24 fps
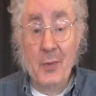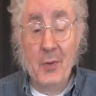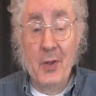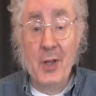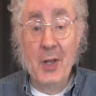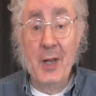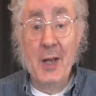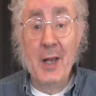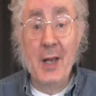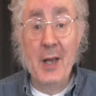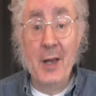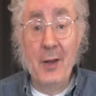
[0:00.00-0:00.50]

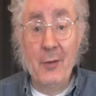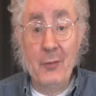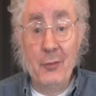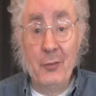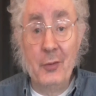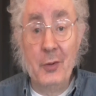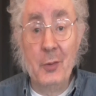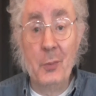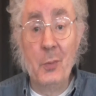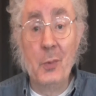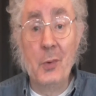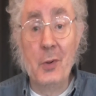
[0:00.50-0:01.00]
They have
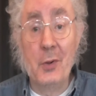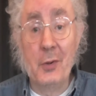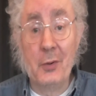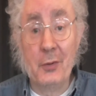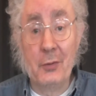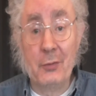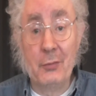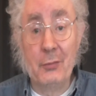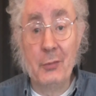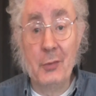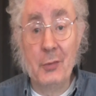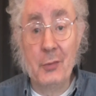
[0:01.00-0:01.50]
to work
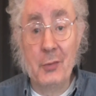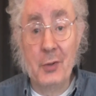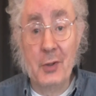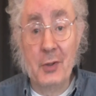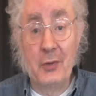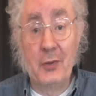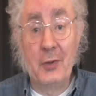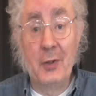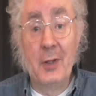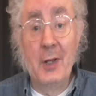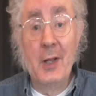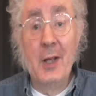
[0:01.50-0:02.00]
through
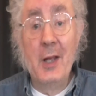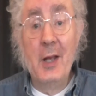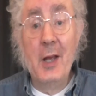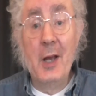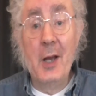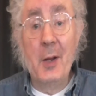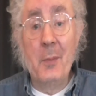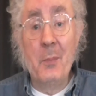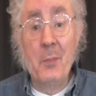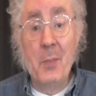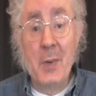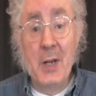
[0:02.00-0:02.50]
this
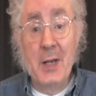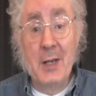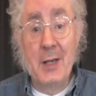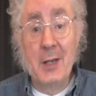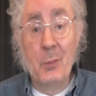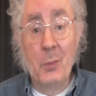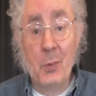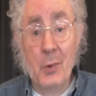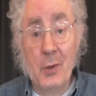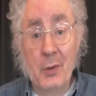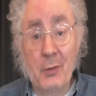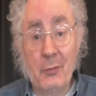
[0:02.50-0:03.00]
and make
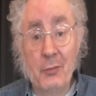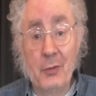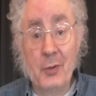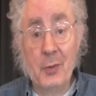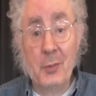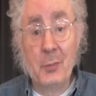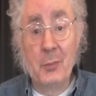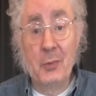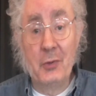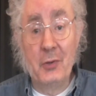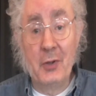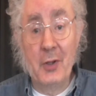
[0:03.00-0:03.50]
it work for
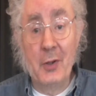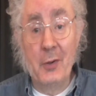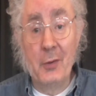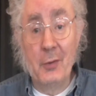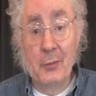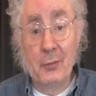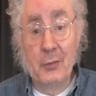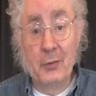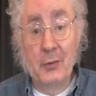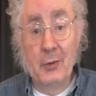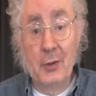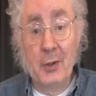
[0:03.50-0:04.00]

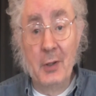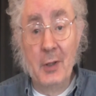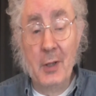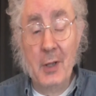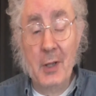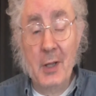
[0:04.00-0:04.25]
themselves.